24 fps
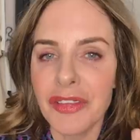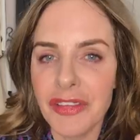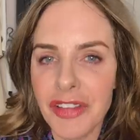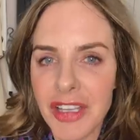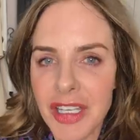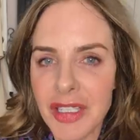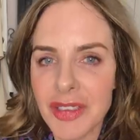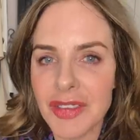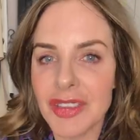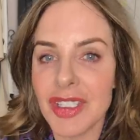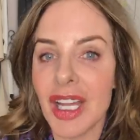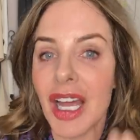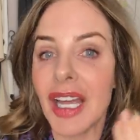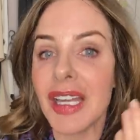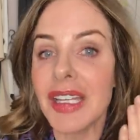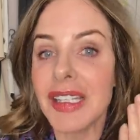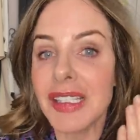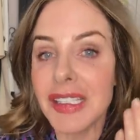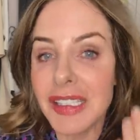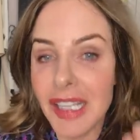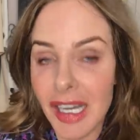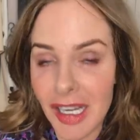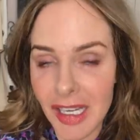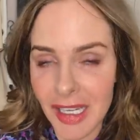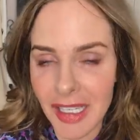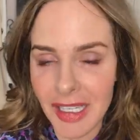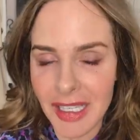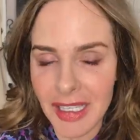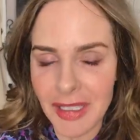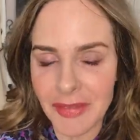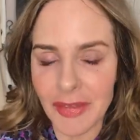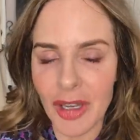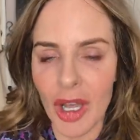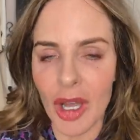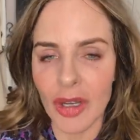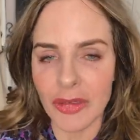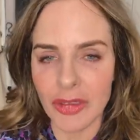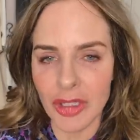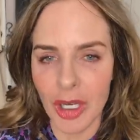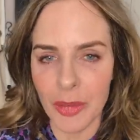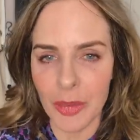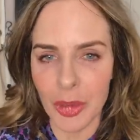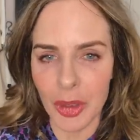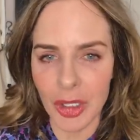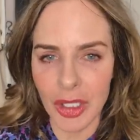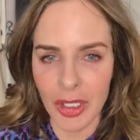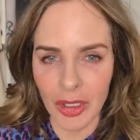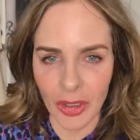feels alive after I
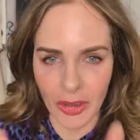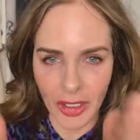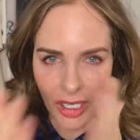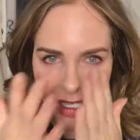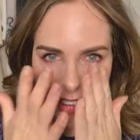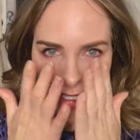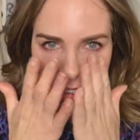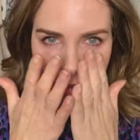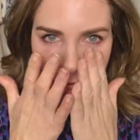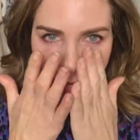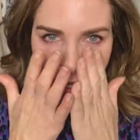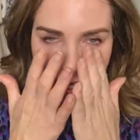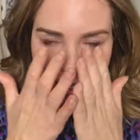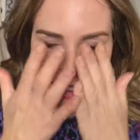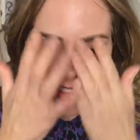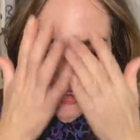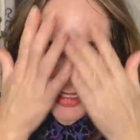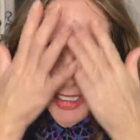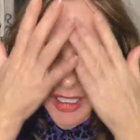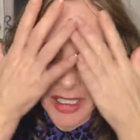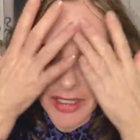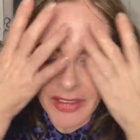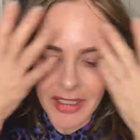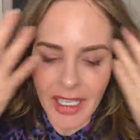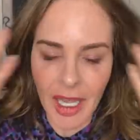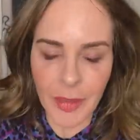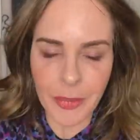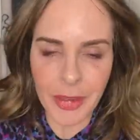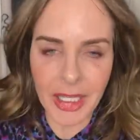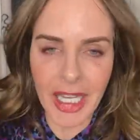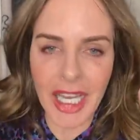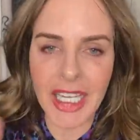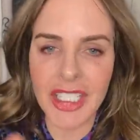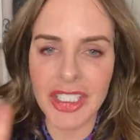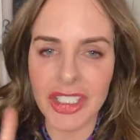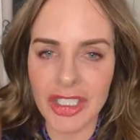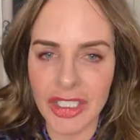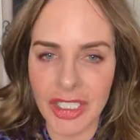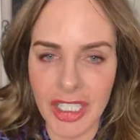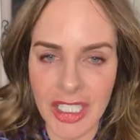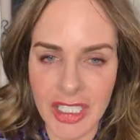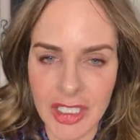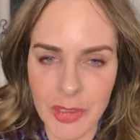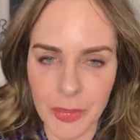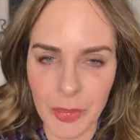put it on. I smell it, the application, it's